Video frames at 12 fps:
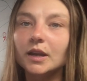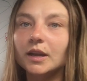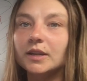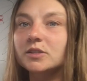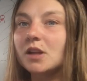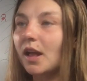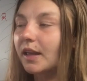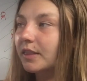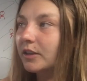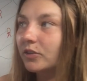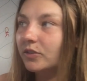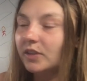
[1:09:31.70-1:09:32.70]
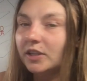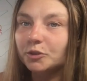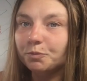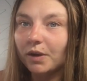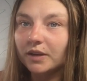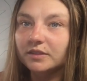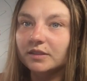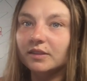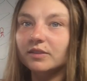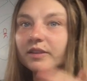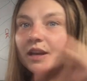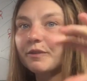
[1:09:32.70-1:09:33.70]
It's not like there's these parts of the
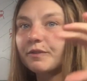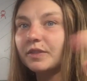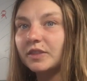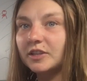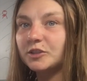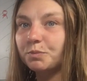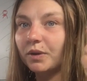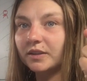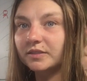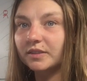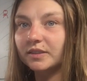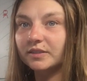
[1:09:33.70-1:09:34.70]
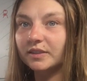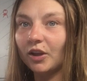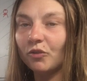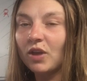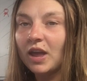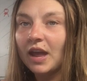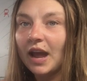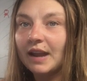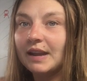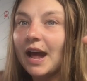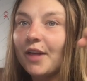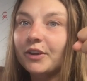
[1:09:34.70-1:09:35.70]
self and these parts of the self, and
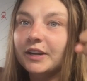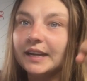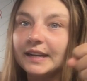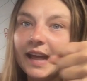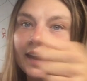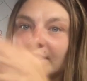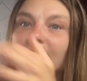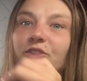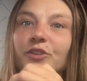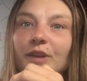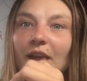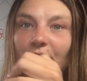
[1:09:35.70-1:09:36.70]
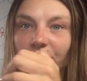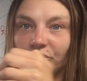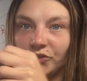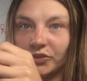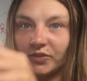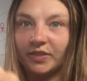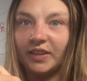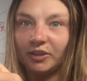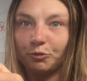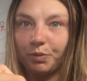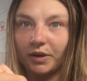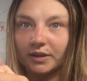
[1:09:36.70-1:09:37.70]
now they're connected, so now there's just this
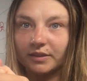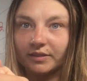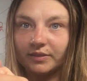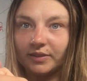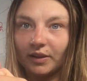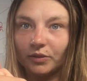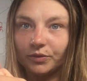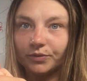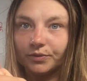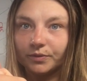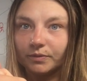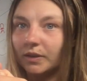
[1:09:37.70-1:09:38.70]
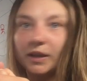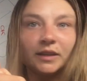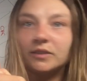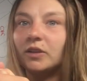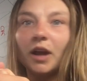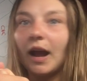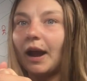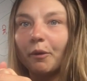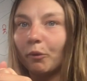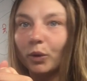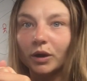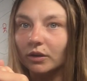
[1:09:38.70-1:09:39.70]
part of the self. It's not how it
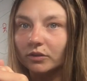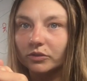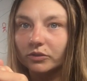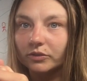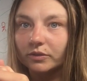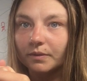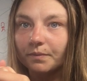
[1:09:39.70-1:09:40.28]
works.